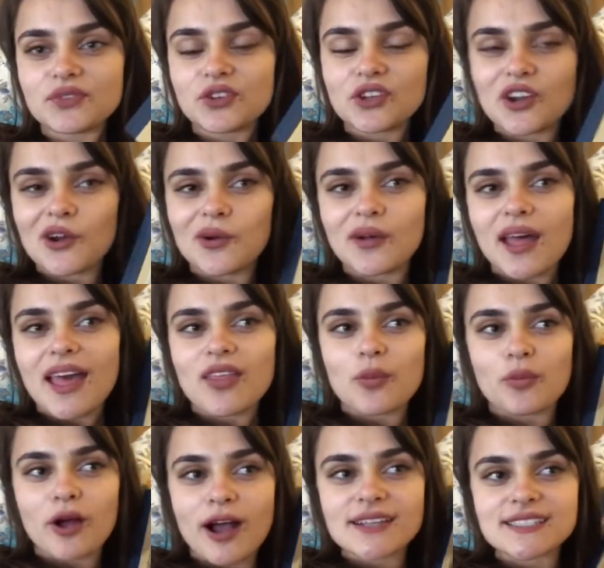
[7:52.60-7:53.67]
you know, the
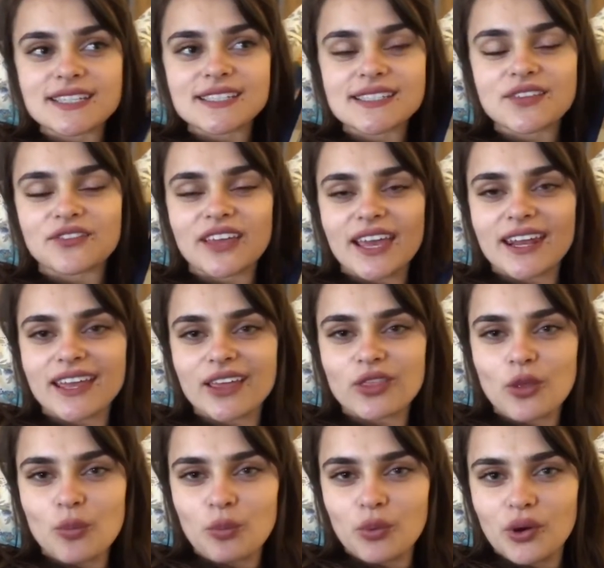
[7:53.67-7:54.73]
process of getting
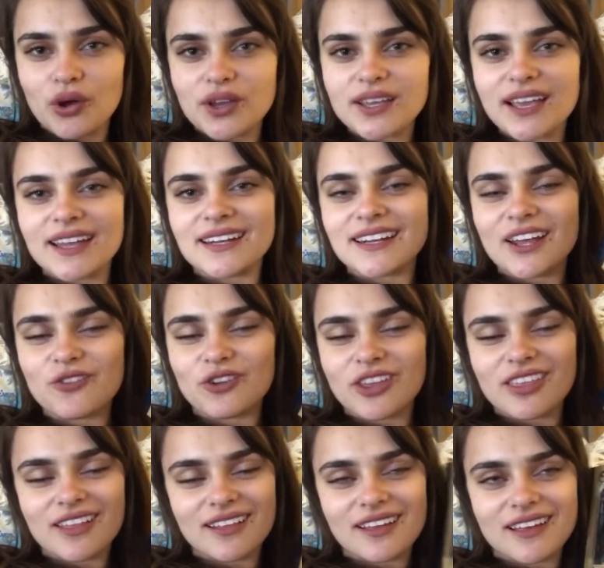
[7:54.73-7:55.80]
the book and
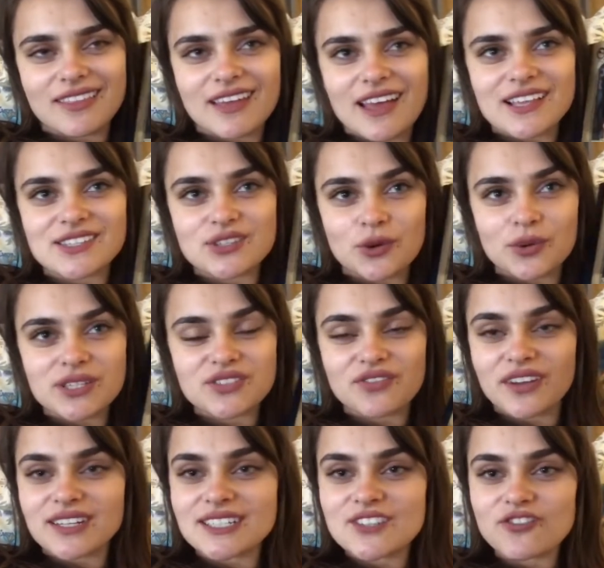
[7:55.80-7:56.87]
everything like that, it's always
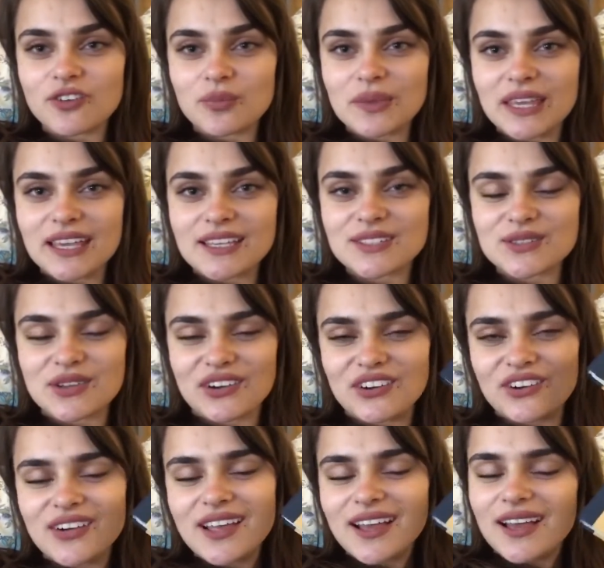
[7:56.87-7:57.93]
fun for me.
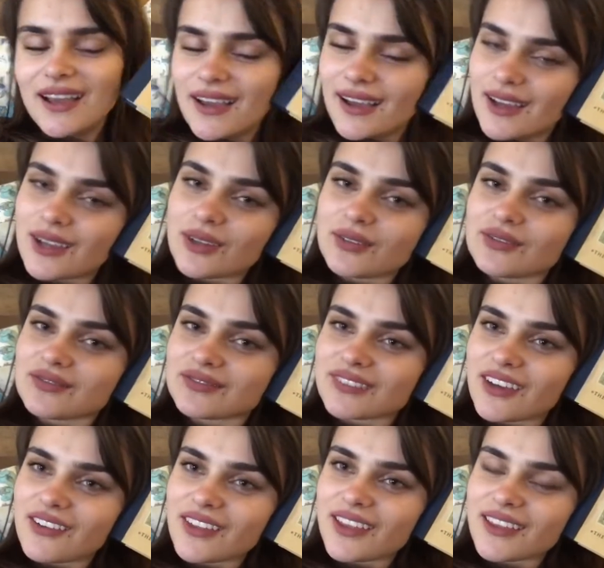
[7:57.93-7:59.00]
So
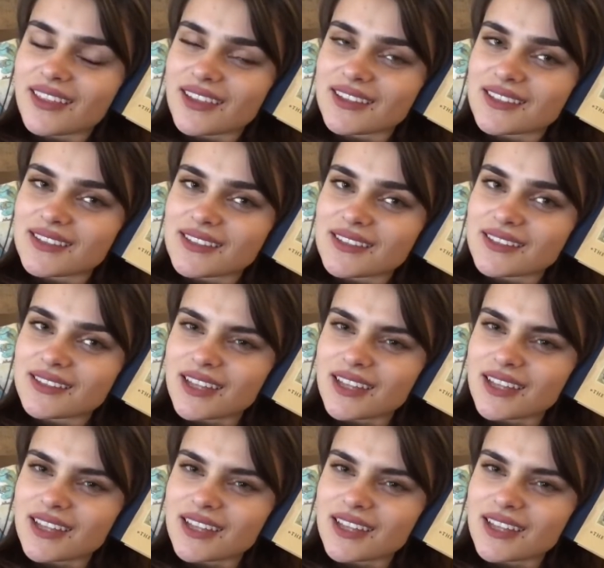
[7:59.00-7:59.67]
I feel like that's